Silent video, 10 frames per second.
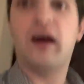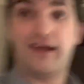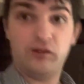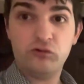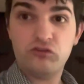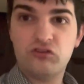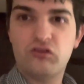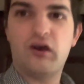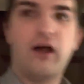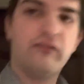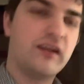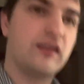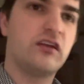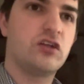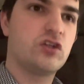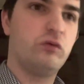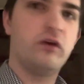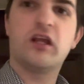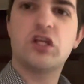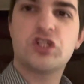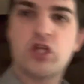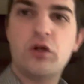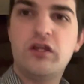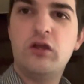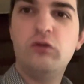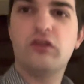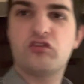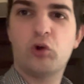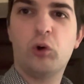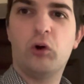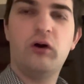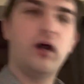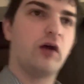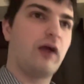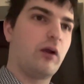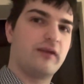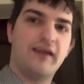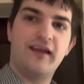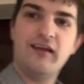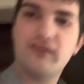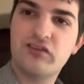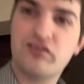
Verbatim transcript: house. I'm we're going to show you the tour around here.